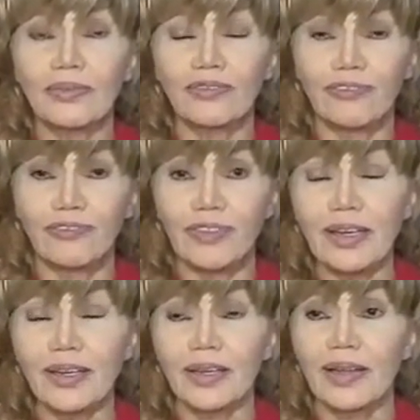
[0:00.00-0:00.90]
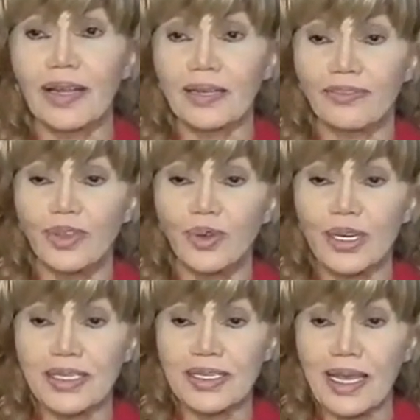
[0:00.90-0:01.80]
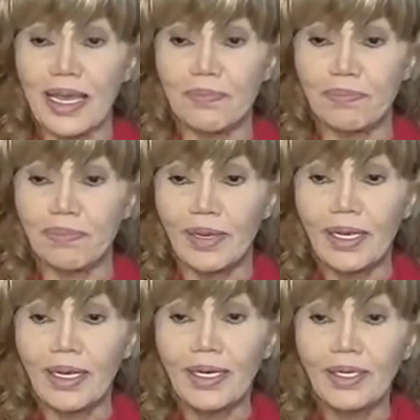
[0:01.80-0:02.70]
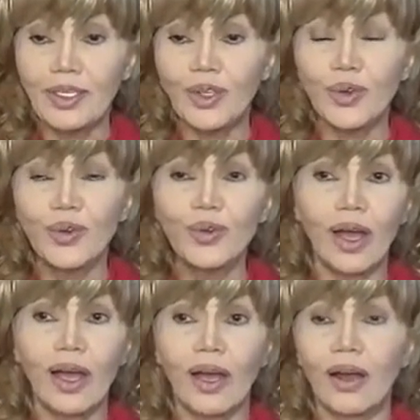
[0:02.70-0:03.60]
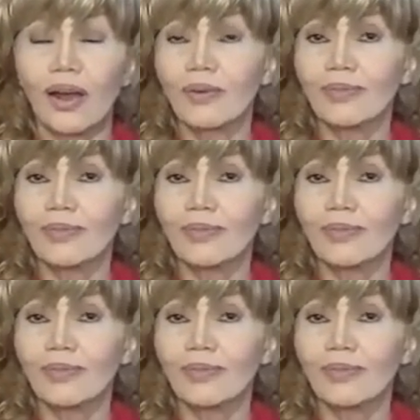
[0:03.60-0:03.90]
fear that if you escape, you are